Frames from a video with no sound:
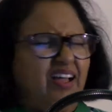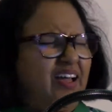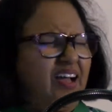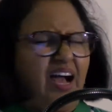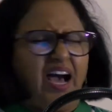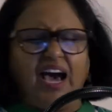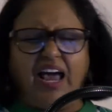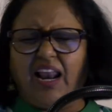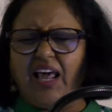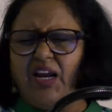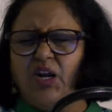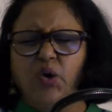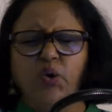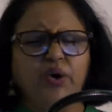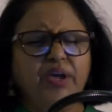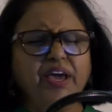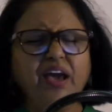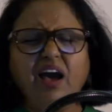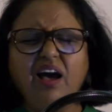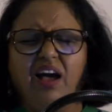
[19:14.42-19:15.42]

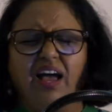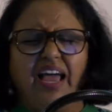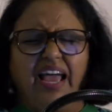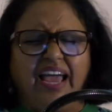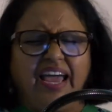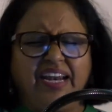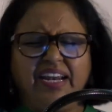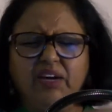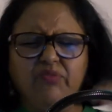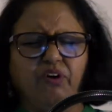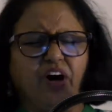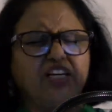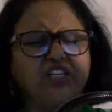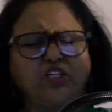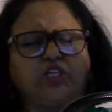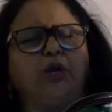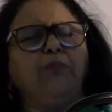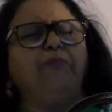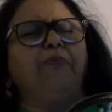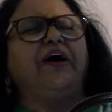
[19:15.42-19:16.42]
Hallelujah. Any
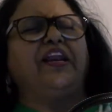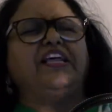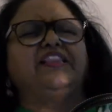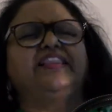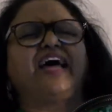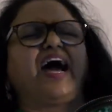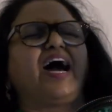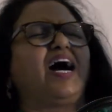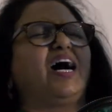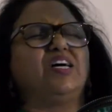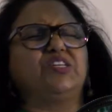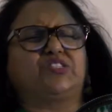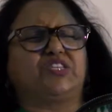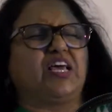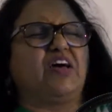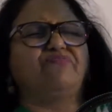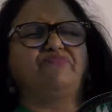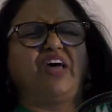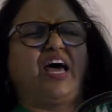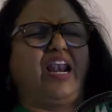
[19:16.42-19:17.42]
worshiper in the house
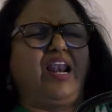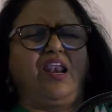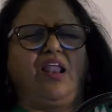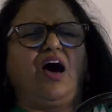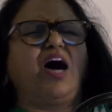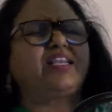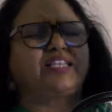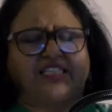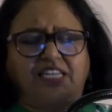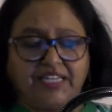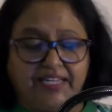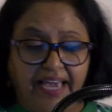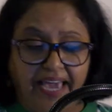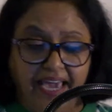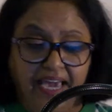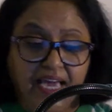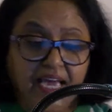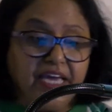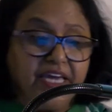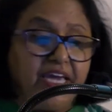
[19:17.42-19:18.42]
of the Lord
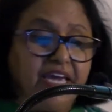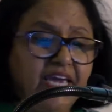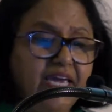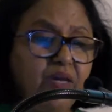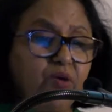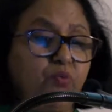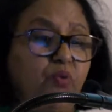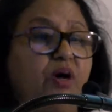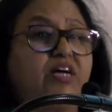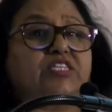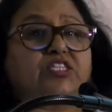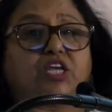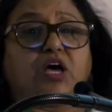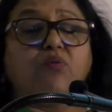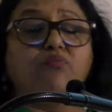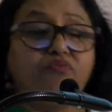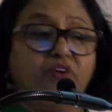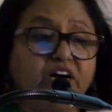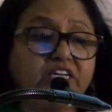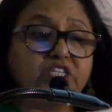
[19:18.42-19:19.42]
today, he was a
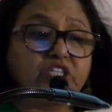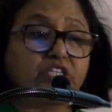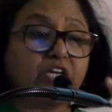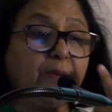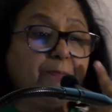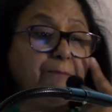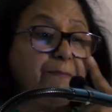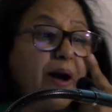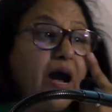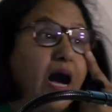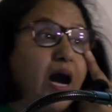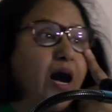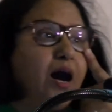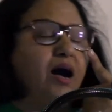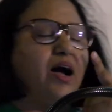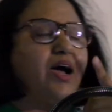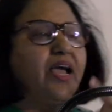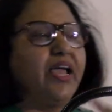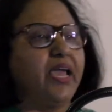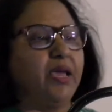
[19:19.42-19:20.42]
worshiper.
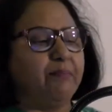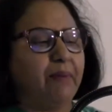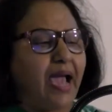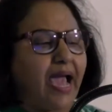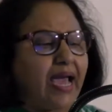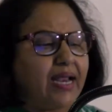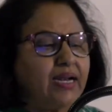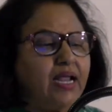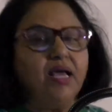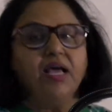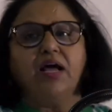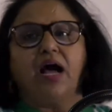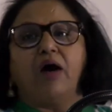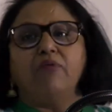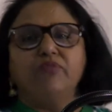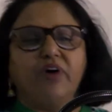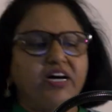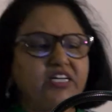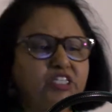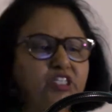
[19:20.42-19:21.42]
Amen.
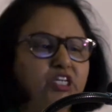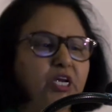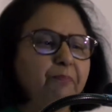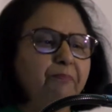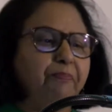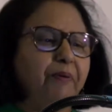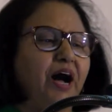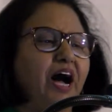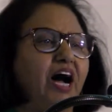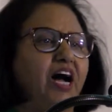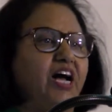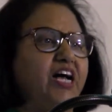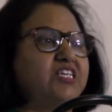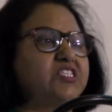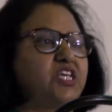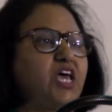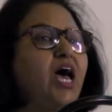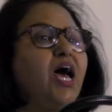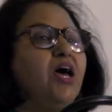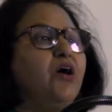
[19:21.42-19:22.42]
Worshippers,
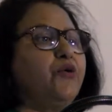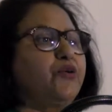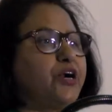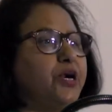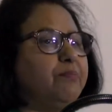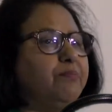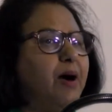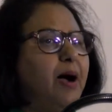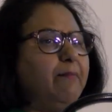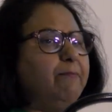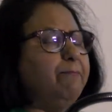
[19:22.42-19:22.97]
remember